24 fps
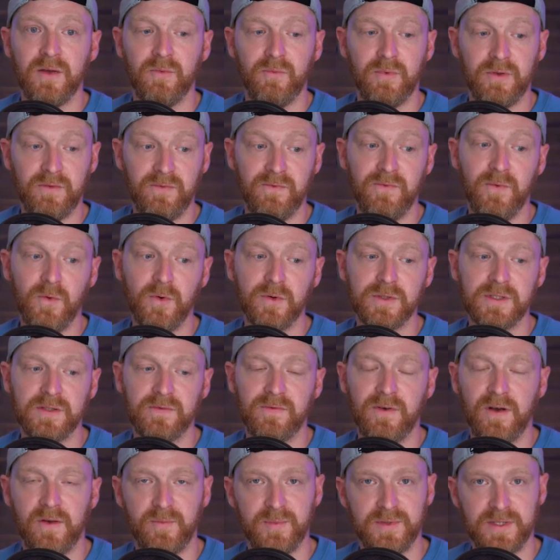with
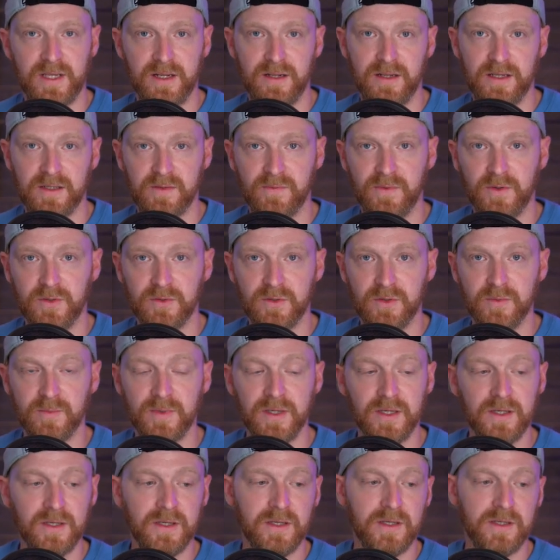45% less volume.
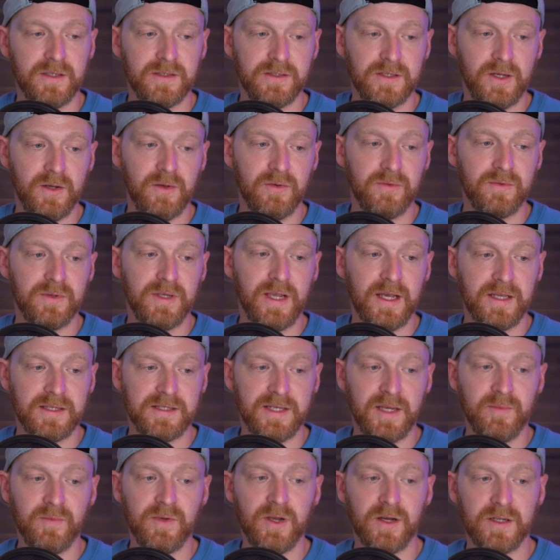So yeah,
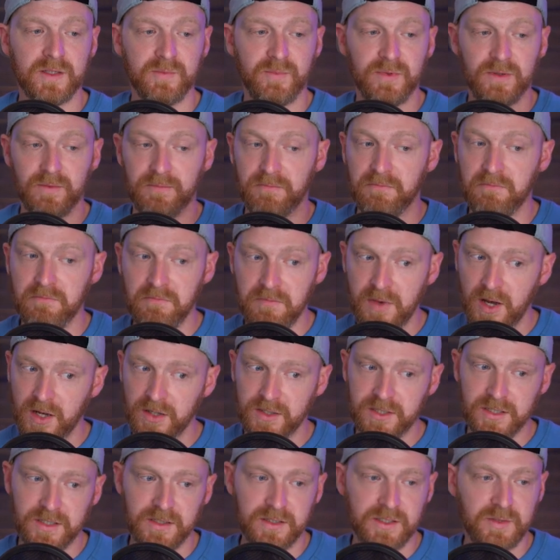same guts, but
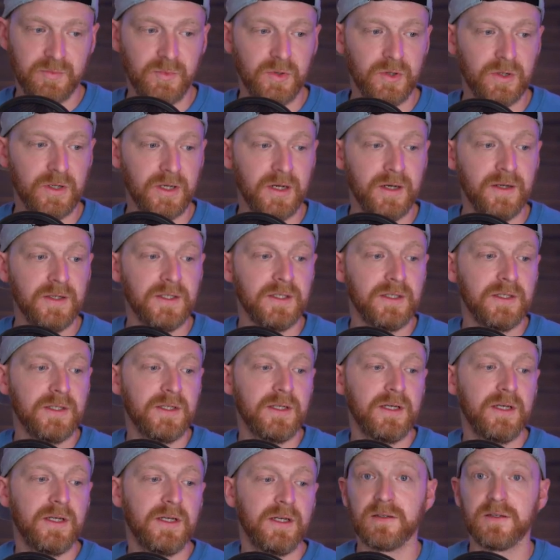much smaller.
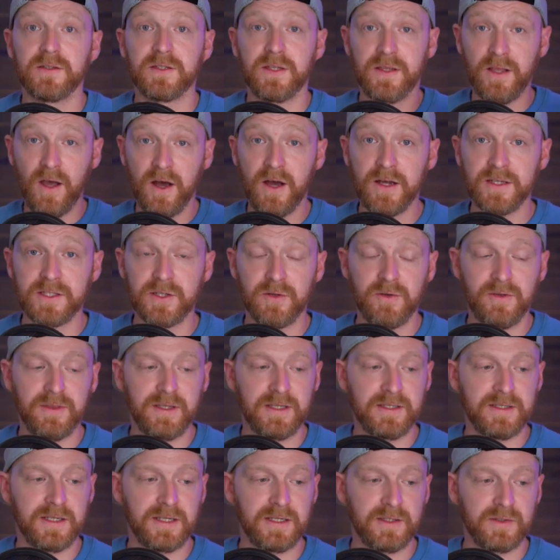So the ISO in
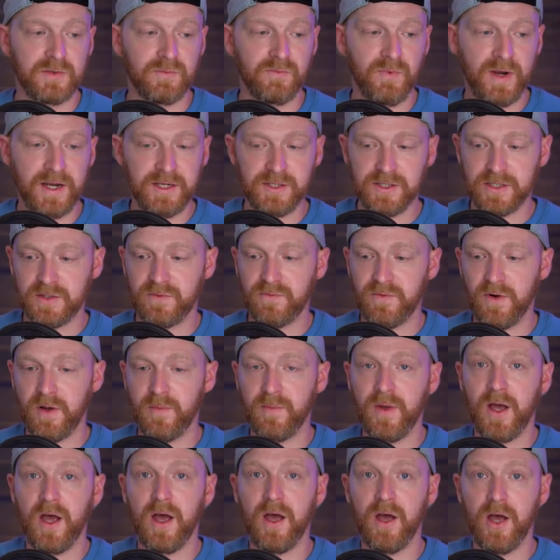these things ranges
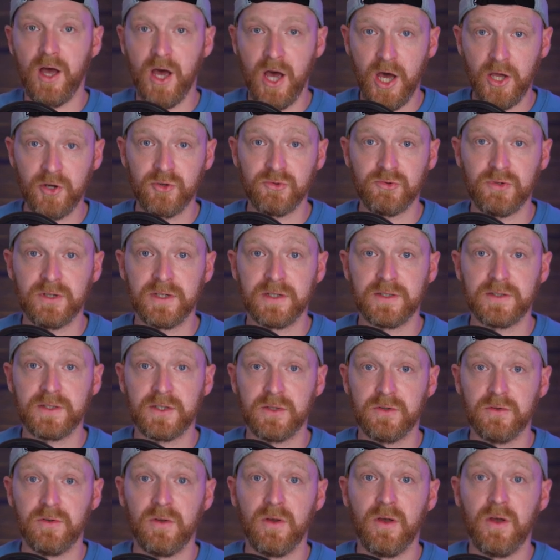from 100
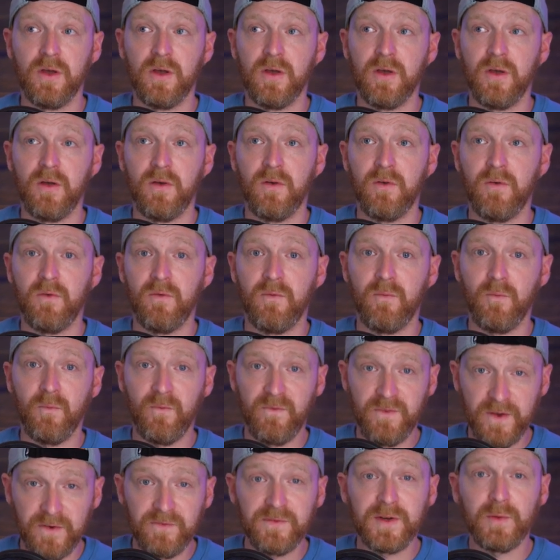to
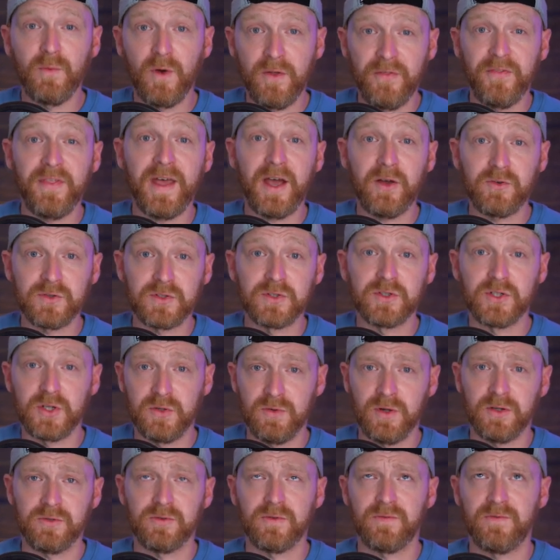
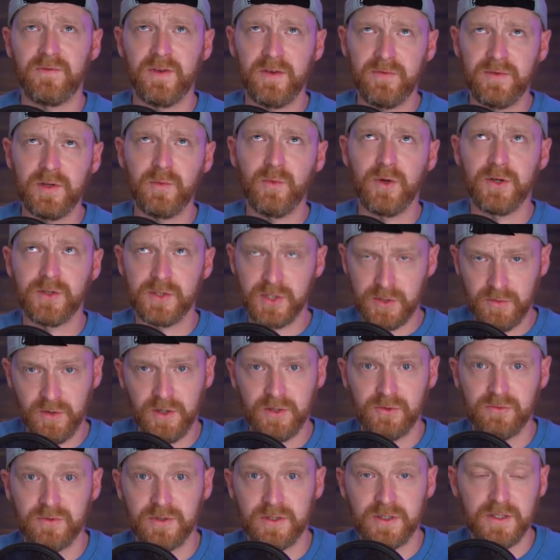
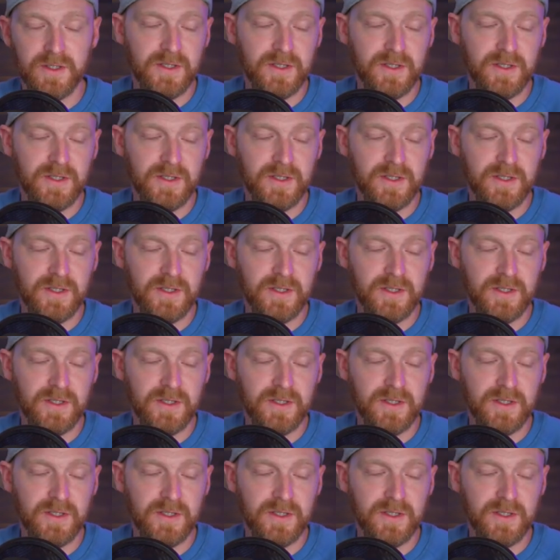51,200.